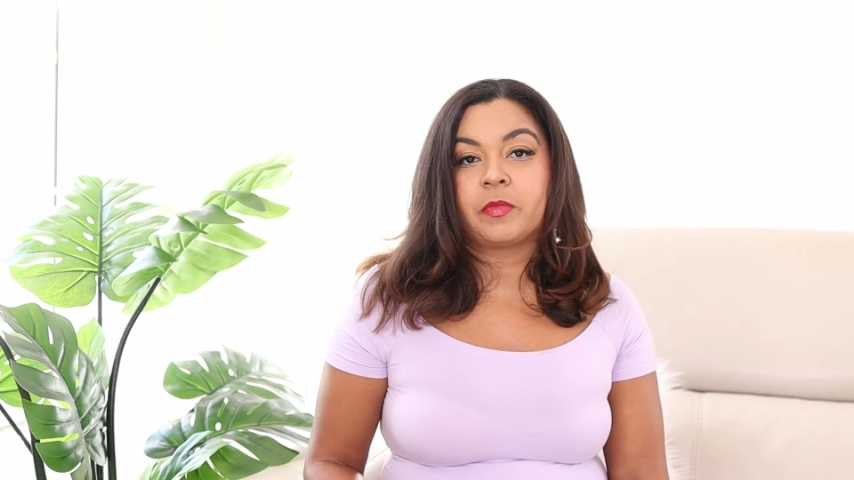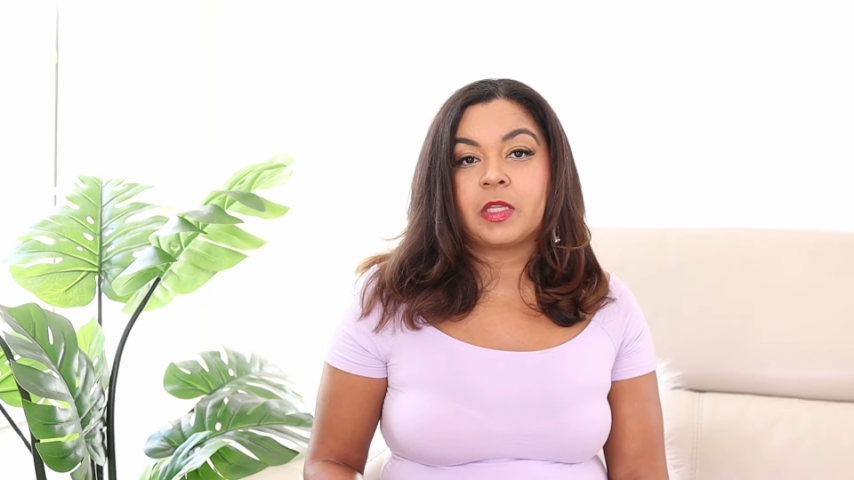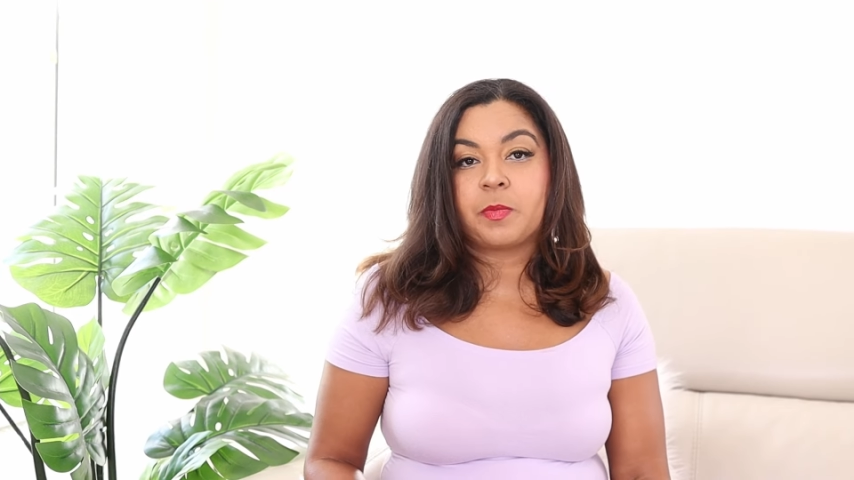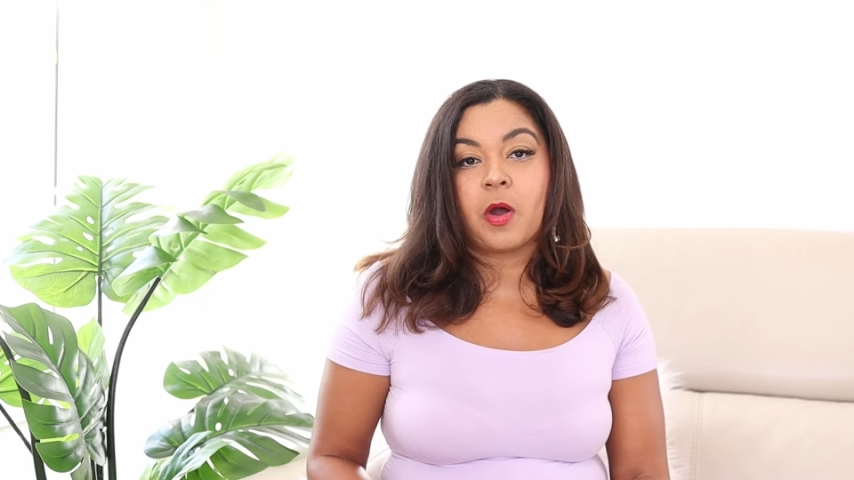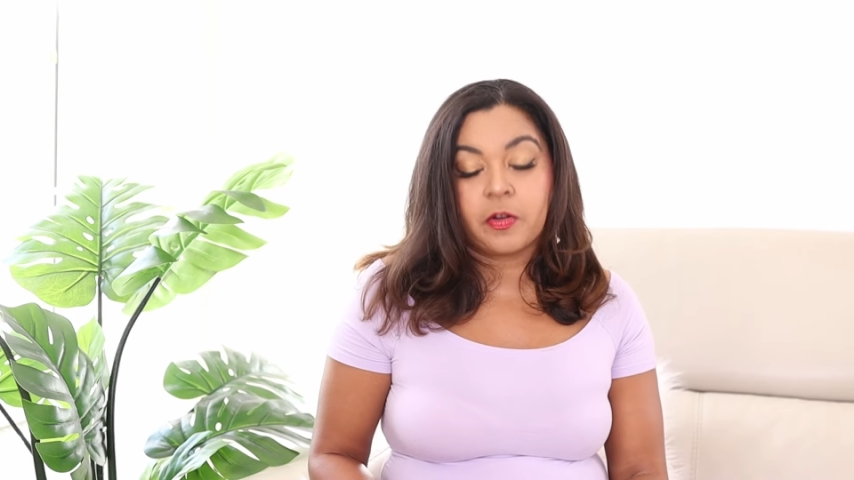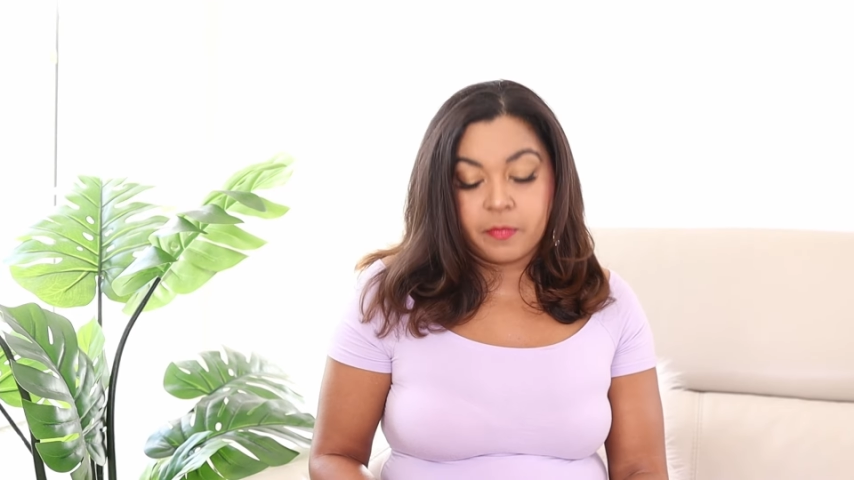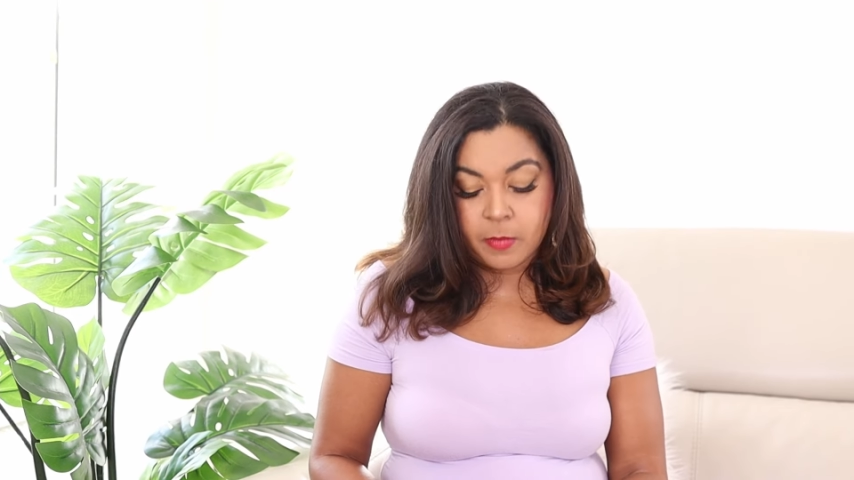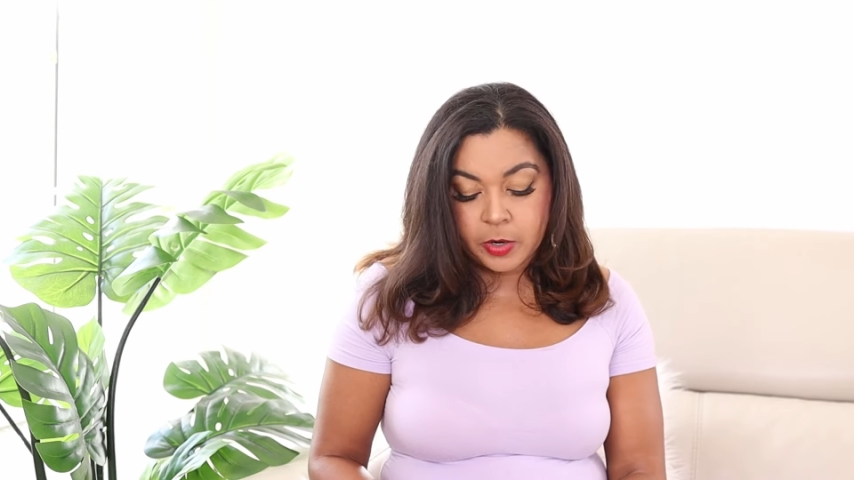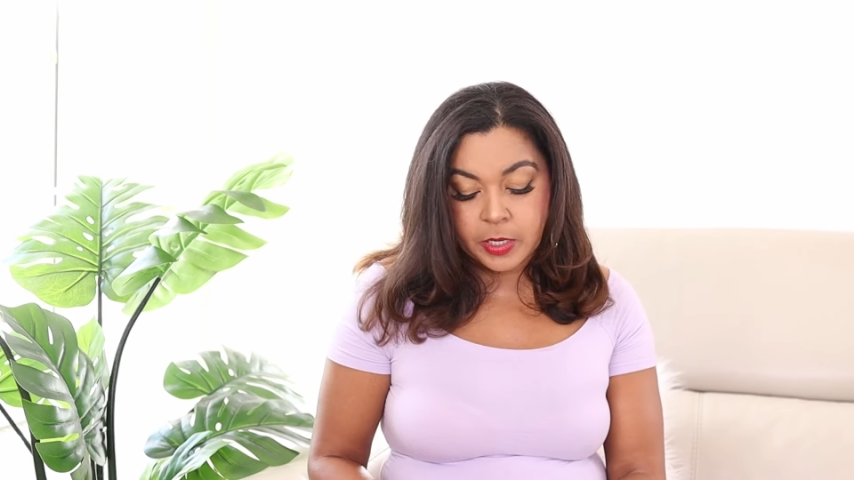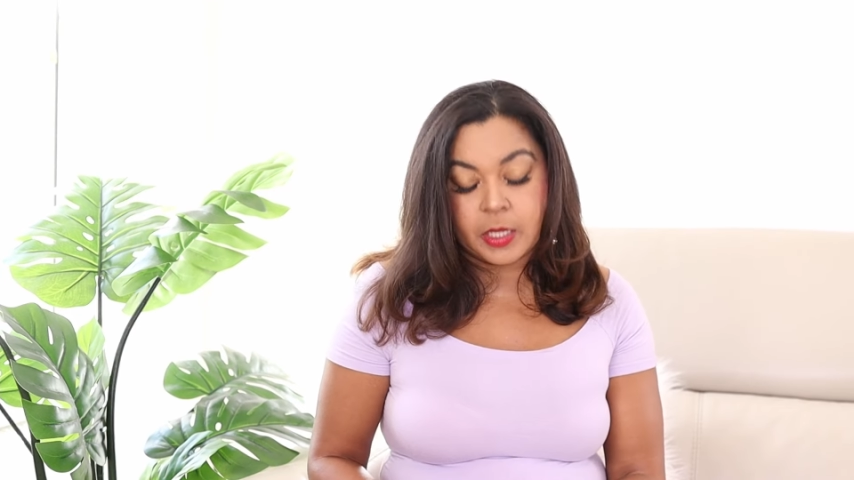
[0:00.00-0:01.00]
It's part of
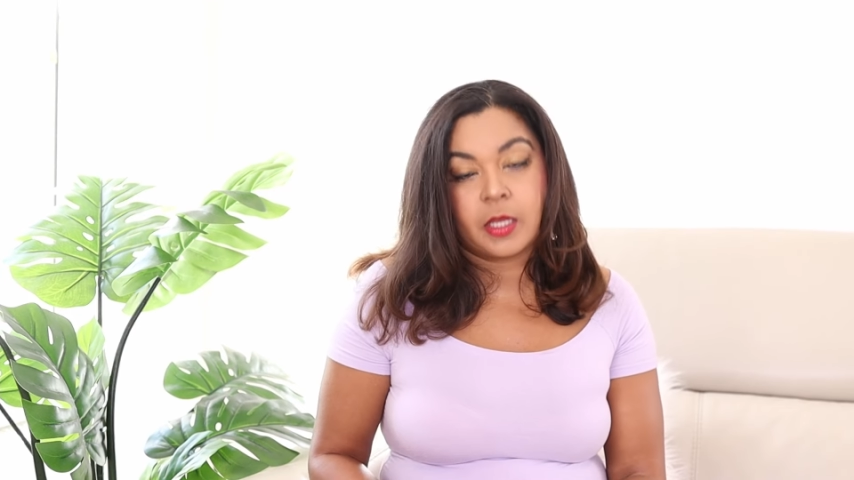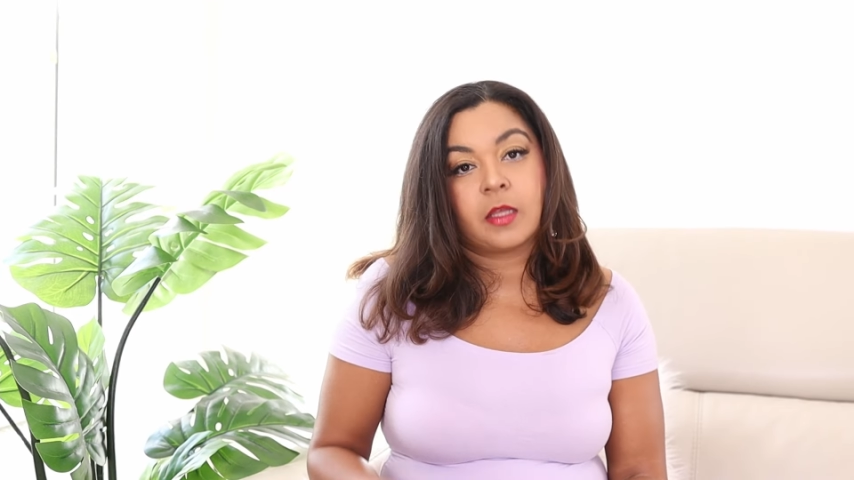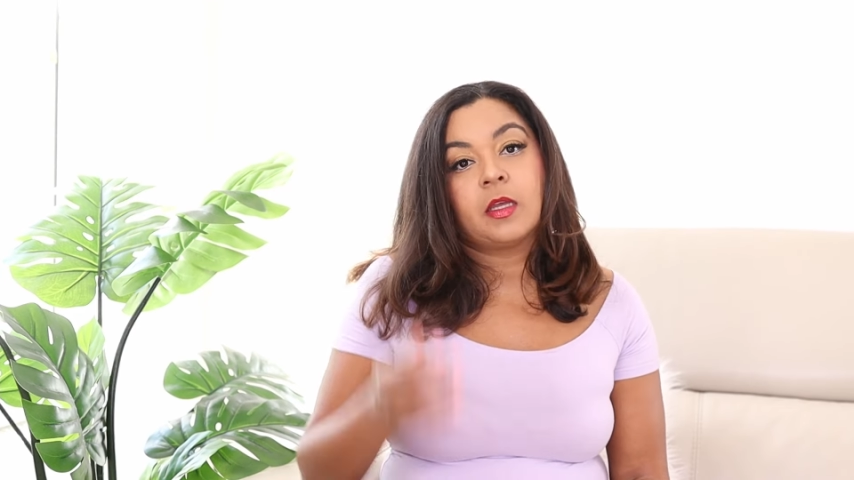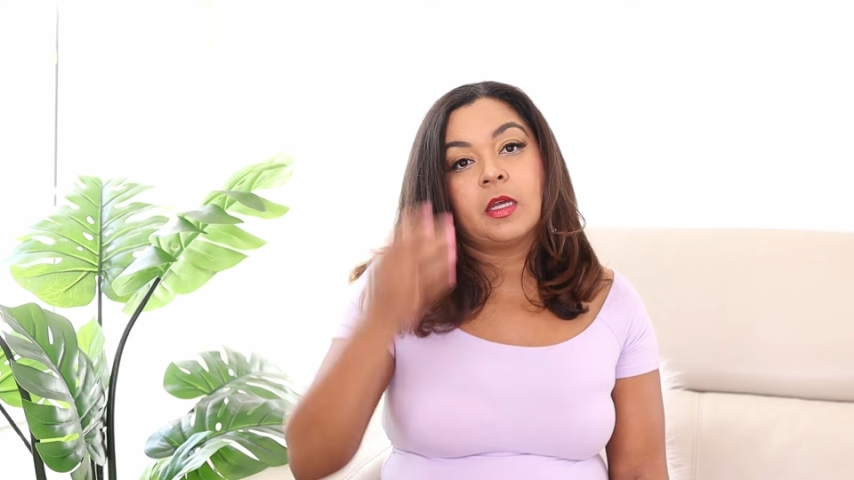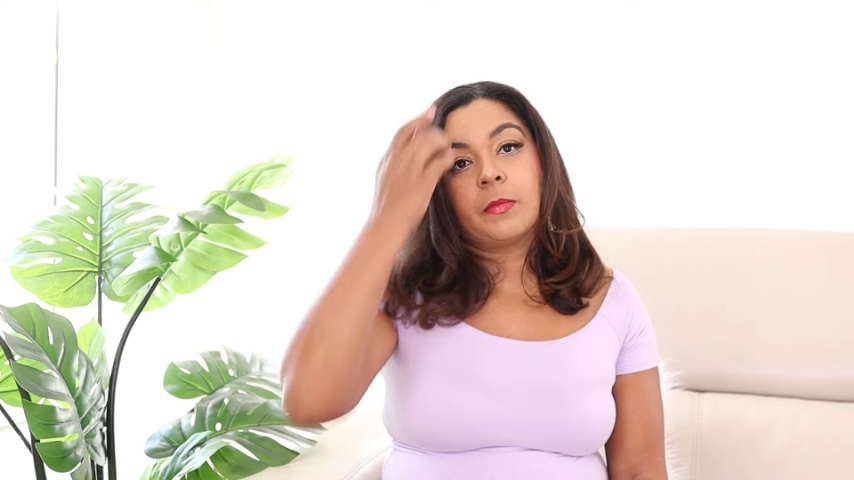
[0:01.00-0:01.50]
marketing,